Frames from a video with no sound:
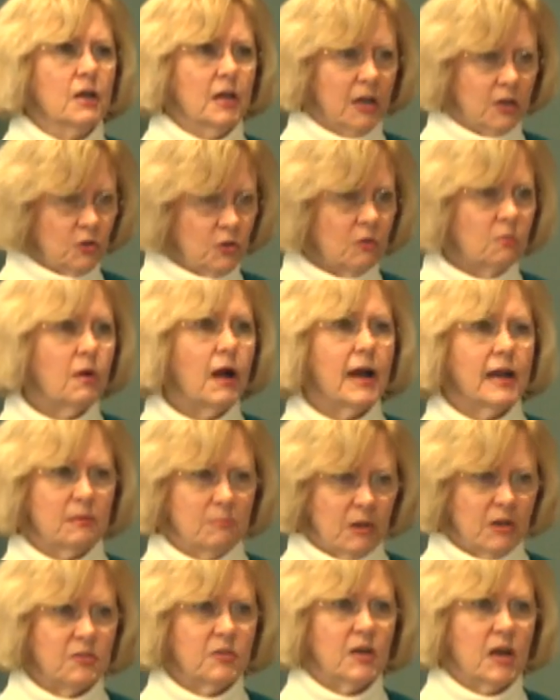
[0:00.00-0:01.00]
And you're right
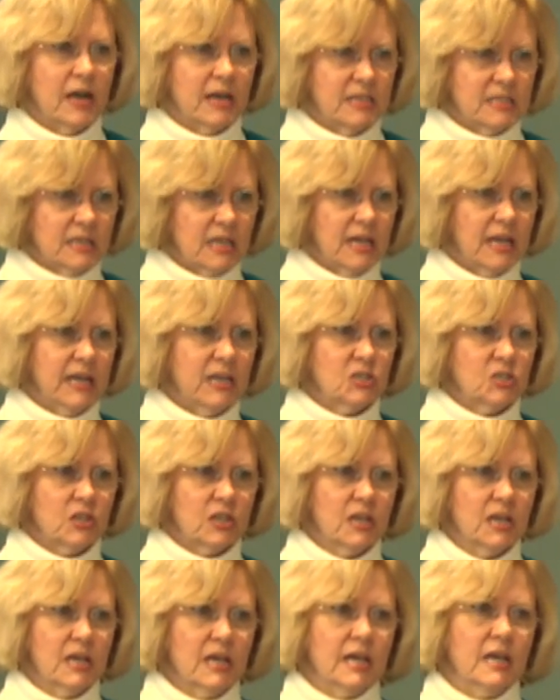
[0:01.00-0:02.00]
about the
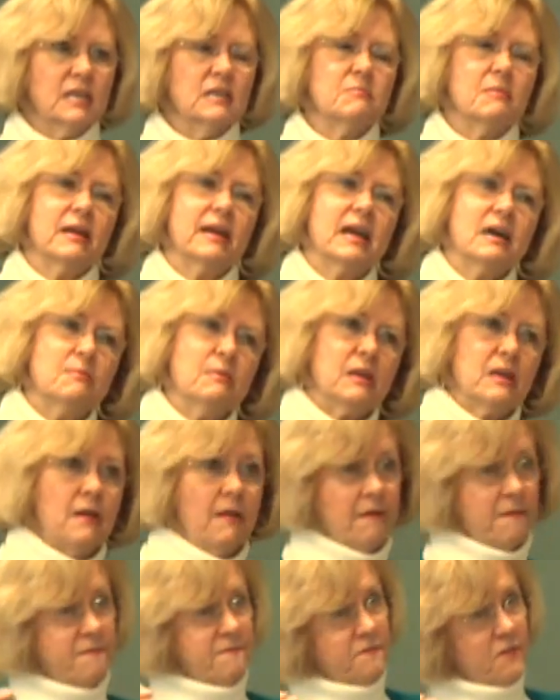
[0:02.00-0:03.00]
isolation. And no matter how many
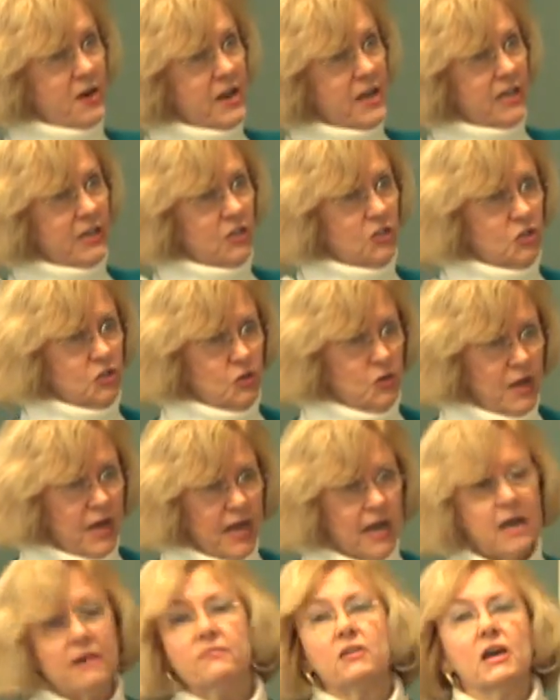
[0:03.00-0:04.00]
friends you
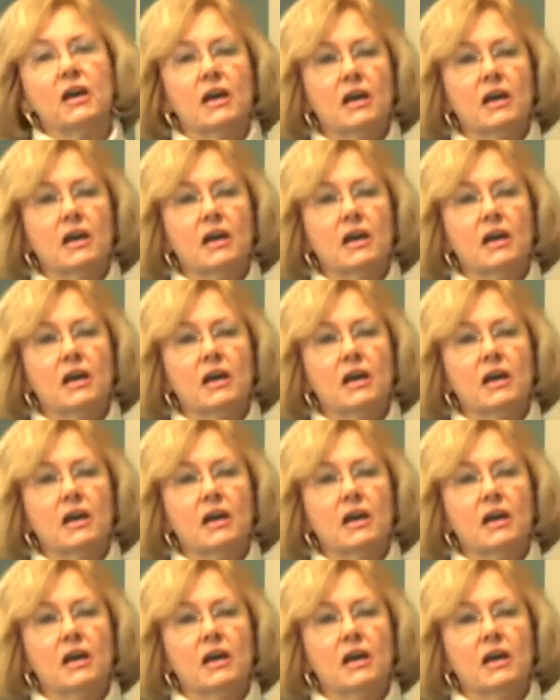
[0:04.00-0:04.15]
have,